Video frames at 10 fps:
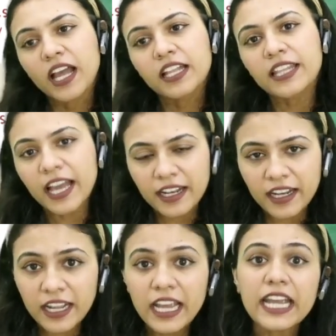Then
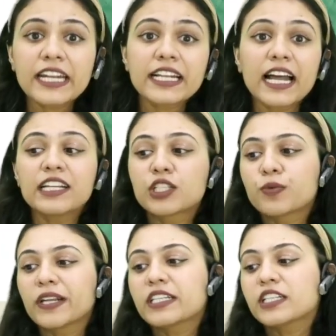in CLAT
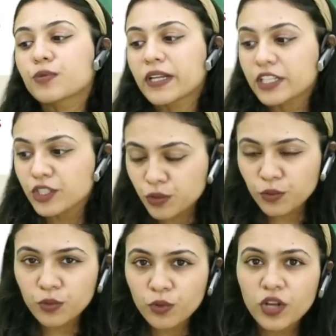
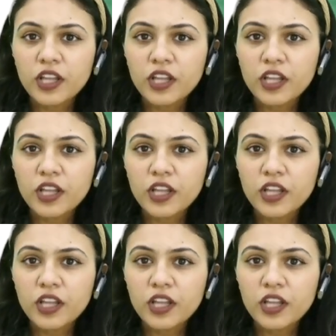2022,